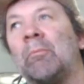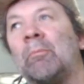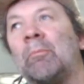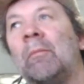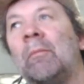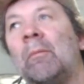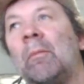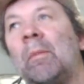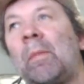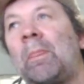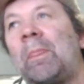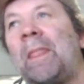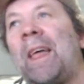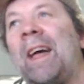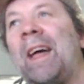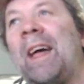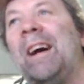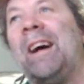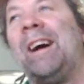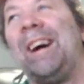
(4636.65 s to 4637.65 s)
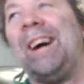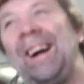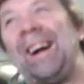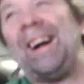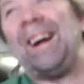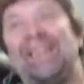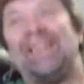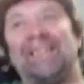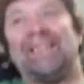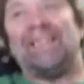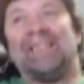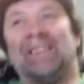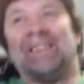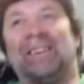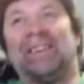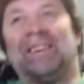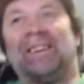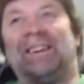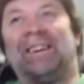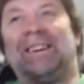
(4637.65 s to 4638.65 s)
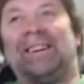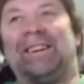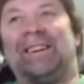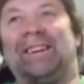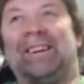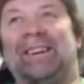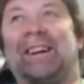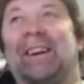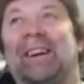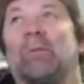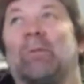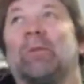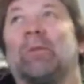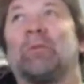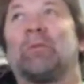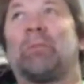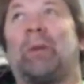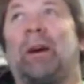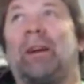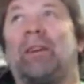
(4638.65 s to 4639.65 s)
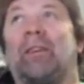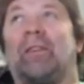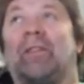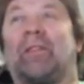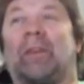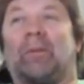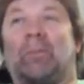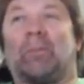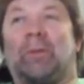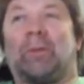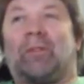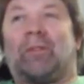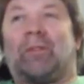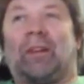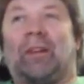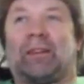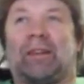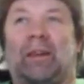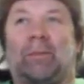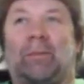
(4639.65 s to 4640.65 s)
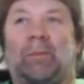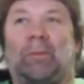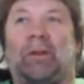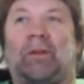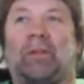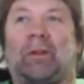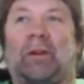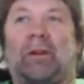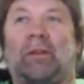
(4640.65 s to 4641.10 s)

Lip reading: Here, I'm responding to something he said like 10 minutes ago.